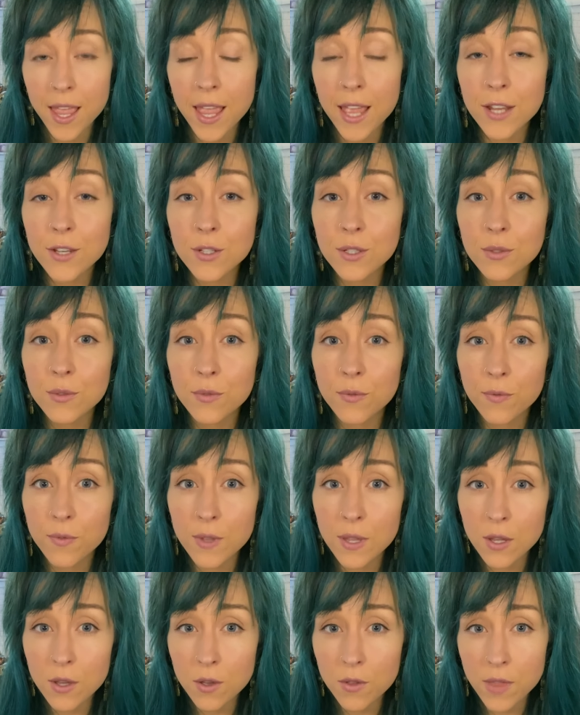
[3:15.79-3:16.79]
And just
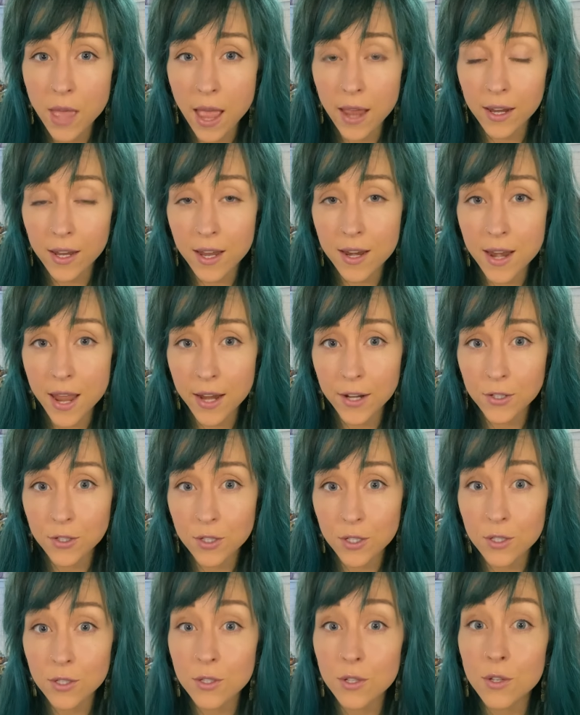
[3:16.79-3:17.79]
feel that
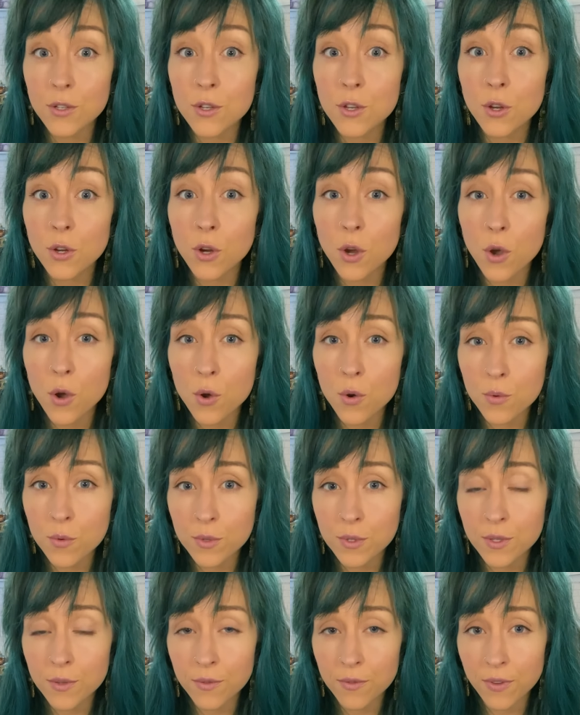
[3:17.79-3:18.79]
connection to your
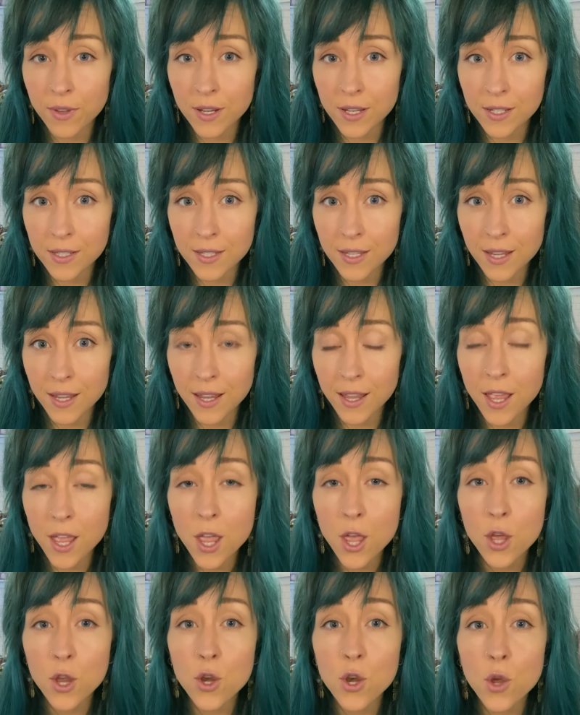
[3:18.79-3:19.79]
own divinity,
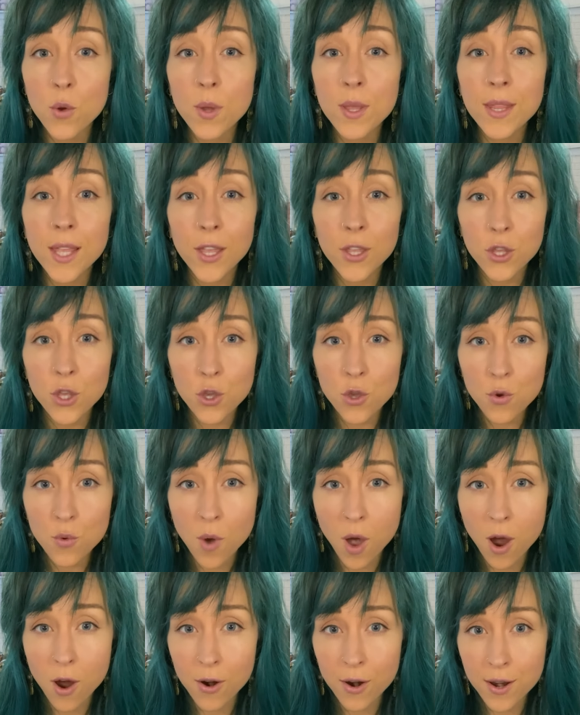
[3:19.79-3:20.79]
knowing that you
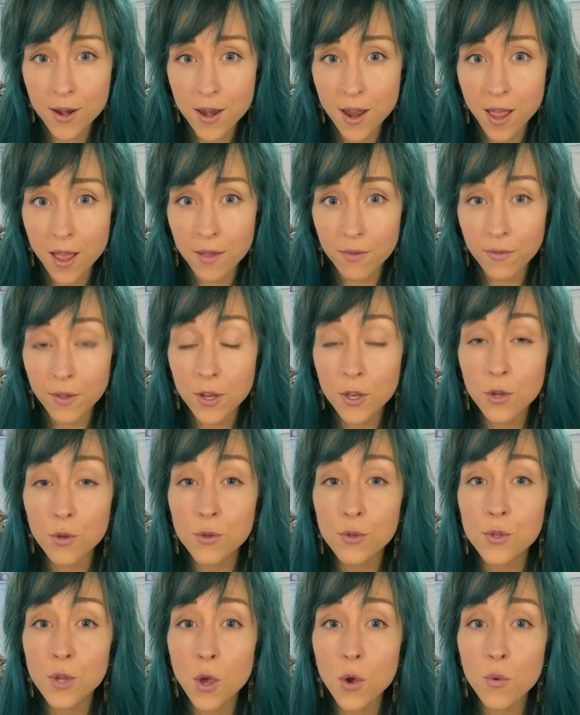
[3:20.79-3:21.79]
are enough and you
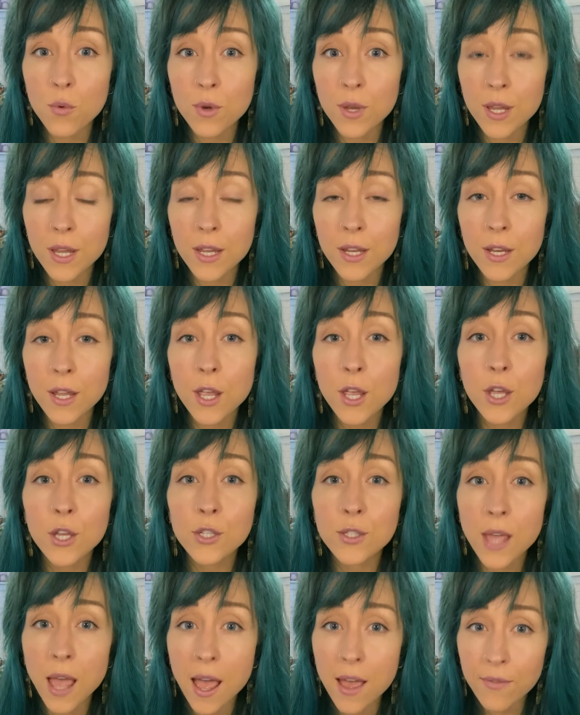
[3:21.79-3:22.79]
don't need
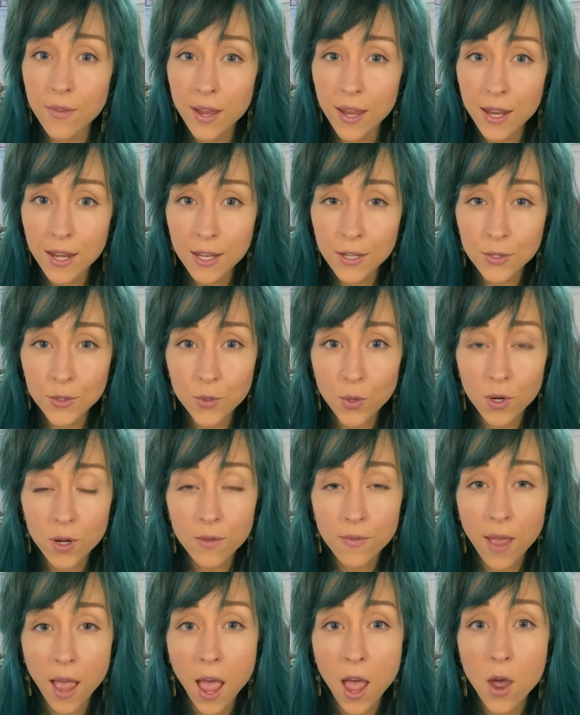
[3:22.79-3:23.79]
to have any sort
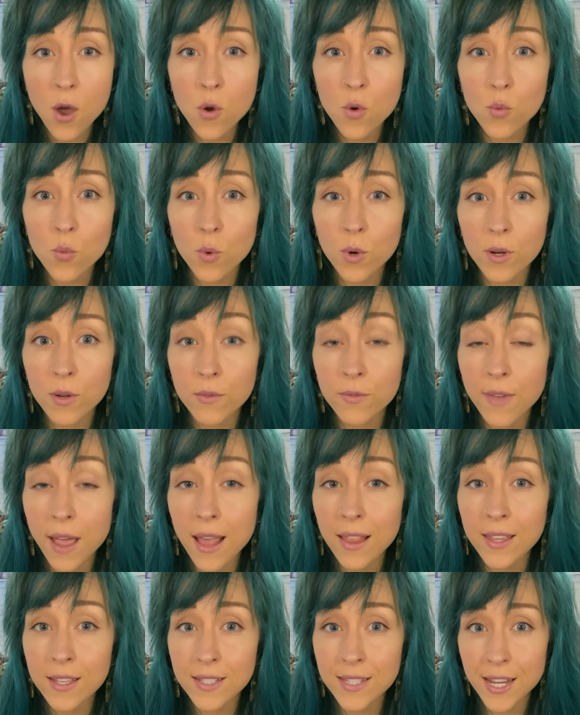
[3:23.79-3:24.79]
of outward
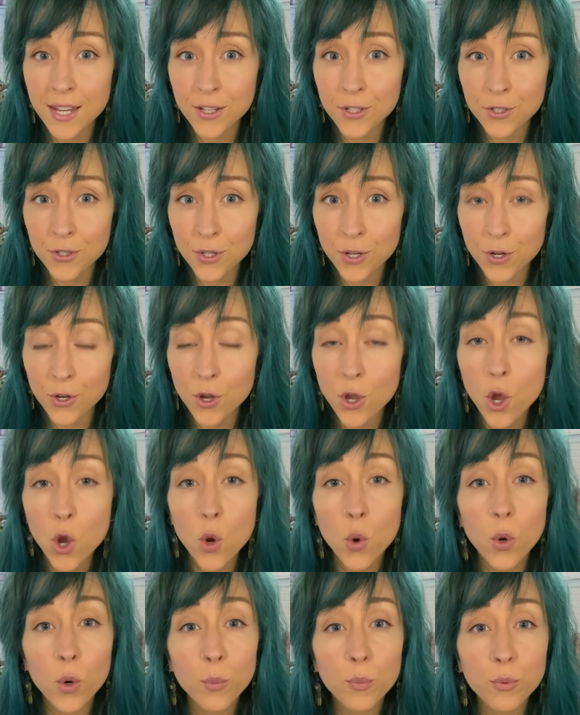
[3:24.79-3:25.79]
validation
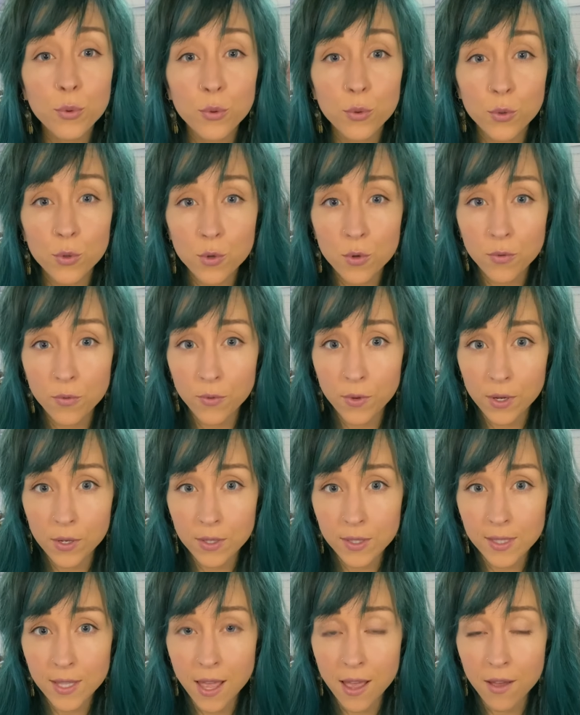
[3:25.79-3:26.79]
or prove
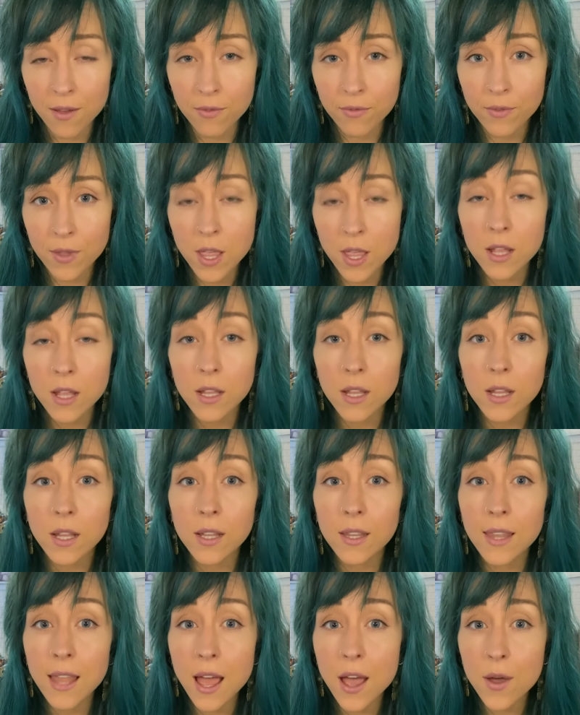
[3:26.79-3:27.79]
yourself.
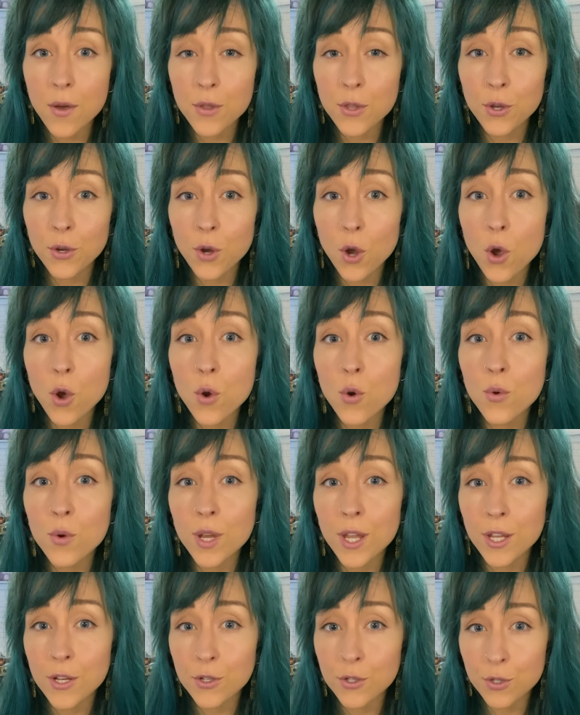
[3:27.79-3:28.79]
Allow your own
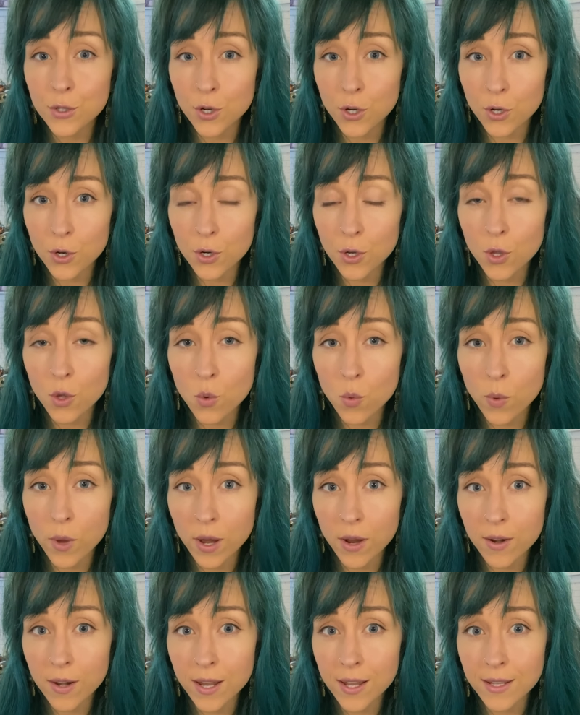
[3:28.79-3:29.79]
internal
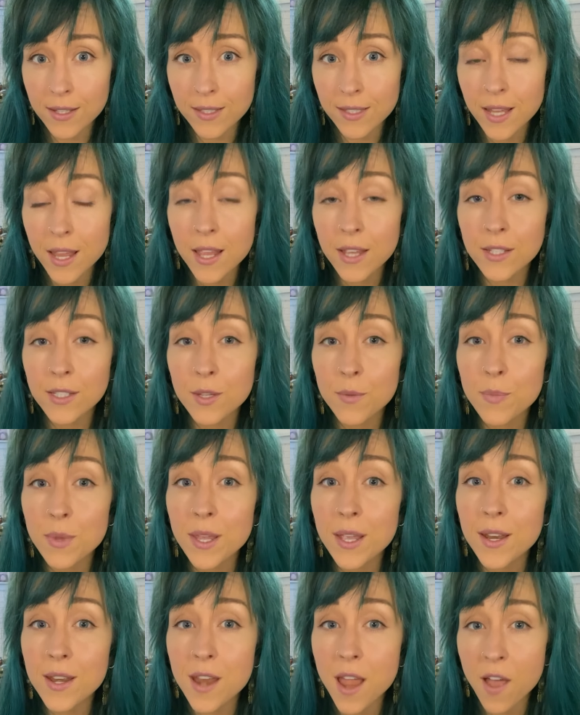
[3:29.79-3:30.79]
awareness to
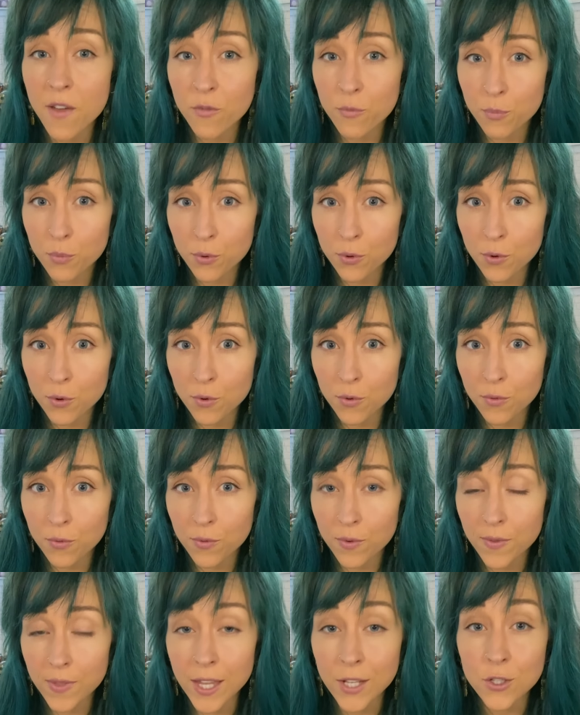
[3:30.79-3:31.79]
be enough
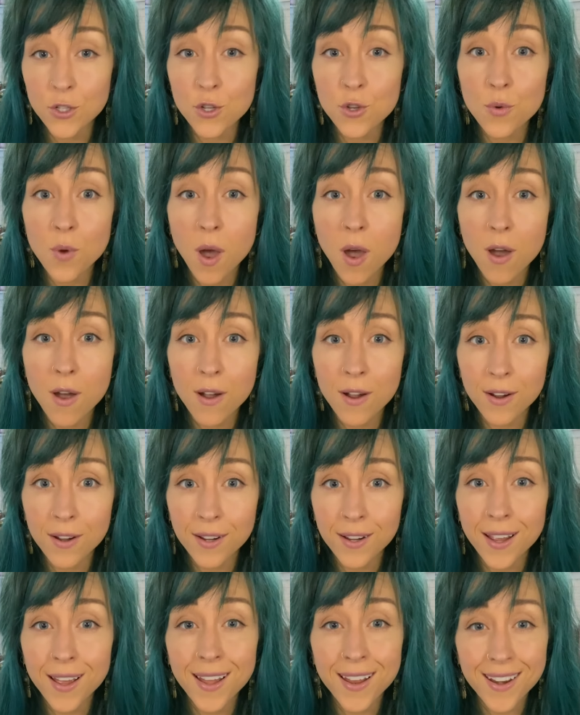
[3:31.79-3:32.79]
proof that you
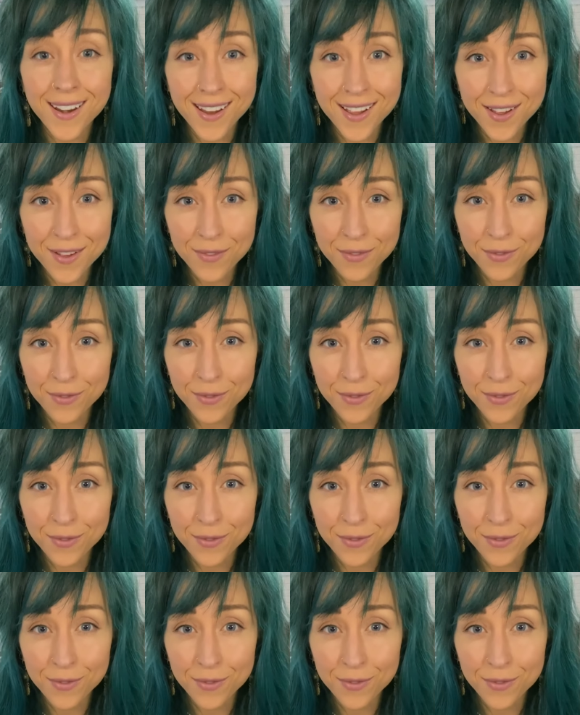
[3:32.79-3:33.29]
are enough.